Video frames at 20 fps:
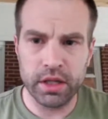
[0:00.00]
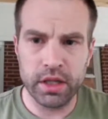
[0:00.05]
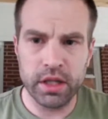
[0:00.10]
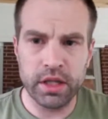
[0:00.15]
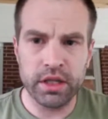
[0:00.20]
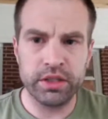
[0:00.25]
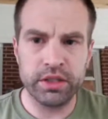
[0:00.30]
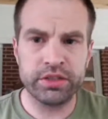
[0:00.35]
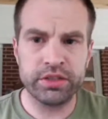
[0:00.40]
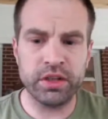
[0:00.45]

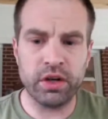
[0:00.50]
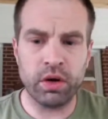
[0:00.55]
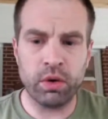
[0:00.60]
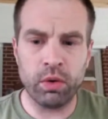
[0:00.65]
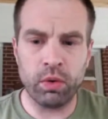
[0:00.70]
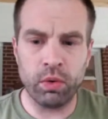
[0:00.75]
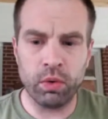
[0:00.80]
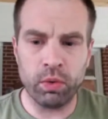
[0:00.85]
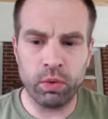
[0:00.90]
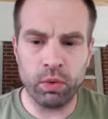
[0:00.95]

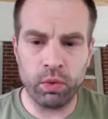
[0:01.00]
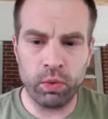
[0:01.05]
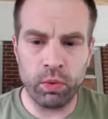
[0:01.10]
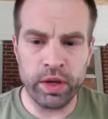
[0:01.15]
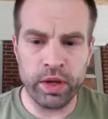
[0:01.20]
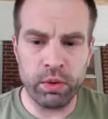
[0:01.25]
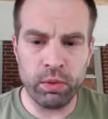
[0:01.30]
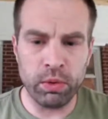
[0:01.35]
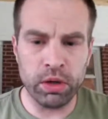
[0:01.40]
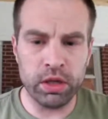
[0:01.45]
So
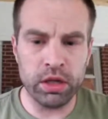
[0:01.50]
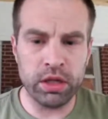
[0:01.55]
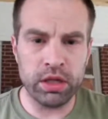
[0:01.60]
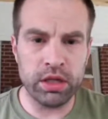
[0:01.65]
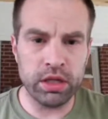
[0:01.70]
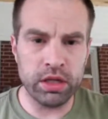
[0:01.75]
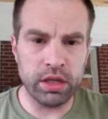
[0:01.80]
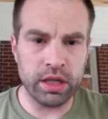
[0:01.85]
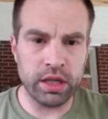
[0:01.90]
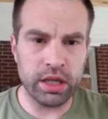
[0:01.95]
we
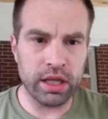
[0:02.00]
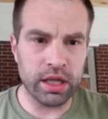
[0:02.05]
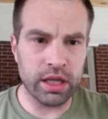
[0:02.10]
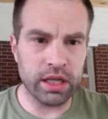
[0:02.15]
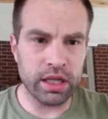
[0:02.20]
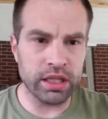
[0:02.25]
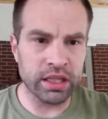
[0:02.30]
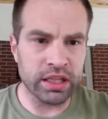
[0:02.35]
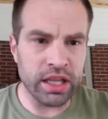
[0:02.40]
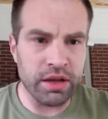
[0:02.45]
would
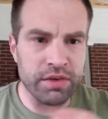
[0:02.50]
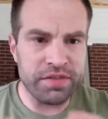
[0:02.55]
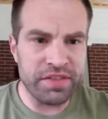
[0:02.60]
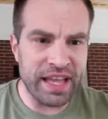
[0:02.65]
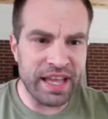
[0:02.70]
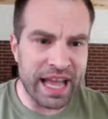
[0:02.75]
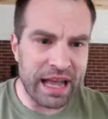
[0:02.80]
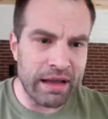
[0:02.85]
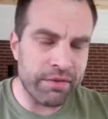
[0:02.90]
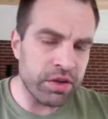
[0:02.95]
love
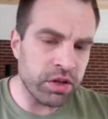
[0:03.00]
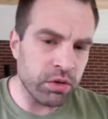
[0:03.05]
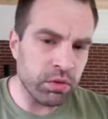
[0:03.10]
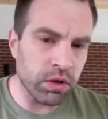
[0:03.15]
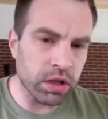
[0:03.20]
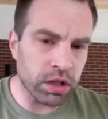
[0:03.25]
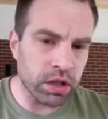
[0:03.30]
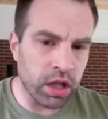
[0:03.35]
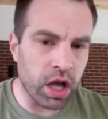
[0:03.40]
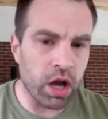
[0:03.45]
to have
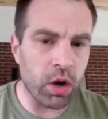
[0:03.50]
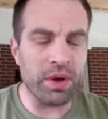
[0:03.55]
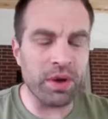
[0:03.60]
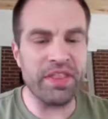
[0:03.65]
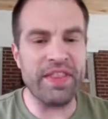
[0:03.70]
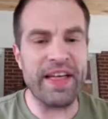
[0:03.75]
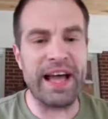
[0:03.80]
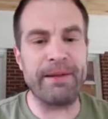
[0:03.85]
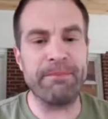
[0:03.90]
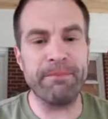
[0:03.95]
you along
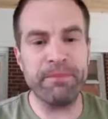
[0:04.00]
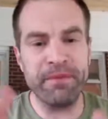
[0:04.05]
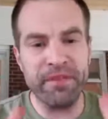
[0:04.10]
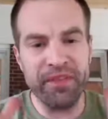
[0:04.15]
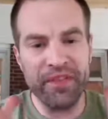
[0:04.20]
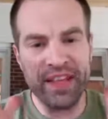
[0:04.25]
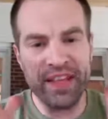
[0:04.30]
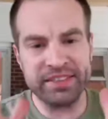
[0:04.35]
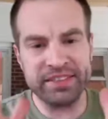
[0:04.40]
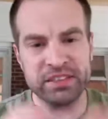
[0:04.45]
with that.
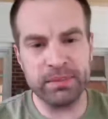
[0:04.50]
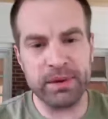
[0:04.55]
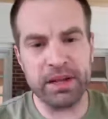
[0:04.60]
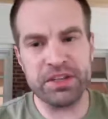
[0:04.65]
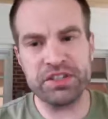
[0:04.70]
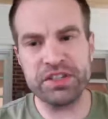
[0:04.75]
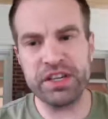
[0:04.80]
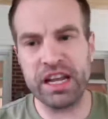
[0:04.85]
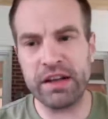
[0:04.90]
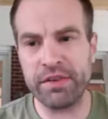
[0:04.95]
Thanks so
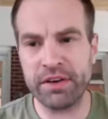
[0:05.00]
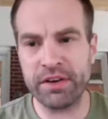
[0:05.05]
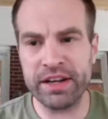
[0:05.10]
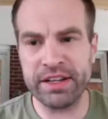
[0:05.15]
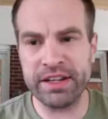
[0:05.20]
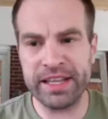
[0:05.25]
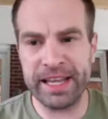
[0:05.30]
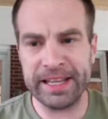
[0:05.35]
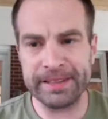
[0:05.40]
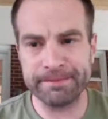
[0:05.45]
much and have a
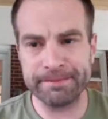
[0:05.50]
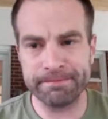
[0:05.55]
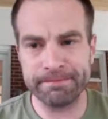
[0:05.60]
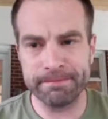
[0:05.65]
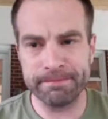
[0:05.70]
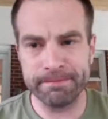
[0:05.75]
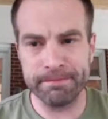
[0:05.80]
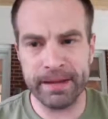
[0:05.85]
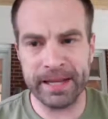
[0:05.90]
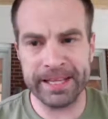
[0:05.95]
great day.
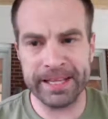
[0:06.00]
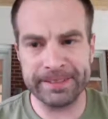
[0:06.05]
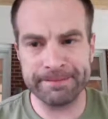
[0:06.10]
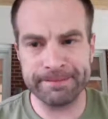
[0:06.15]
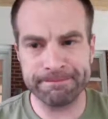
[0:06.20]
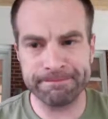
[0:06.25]
Bye.